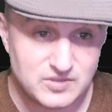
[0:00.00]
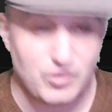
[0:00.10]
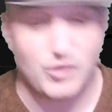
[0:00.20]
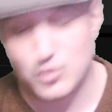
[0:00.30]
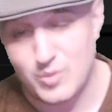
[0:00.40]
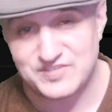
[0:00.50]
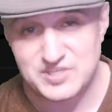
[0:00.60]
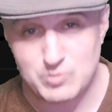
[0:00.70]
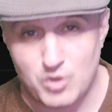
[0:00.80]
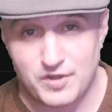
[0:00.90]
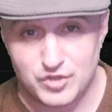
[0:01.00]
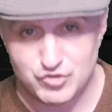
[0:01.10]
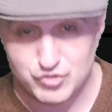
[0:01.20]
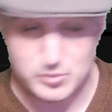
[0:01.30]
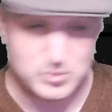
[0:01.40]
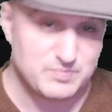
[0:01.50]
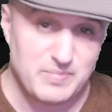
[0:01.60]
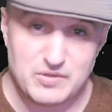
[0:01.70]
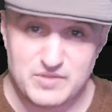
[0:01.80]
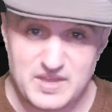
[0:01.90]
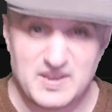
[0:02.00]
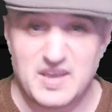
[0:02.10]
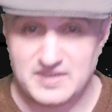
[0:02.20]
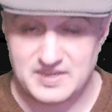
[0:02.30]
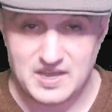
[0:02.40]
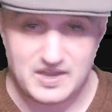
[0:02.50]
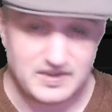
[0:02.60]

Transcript: Although UFC 100 was better than 99.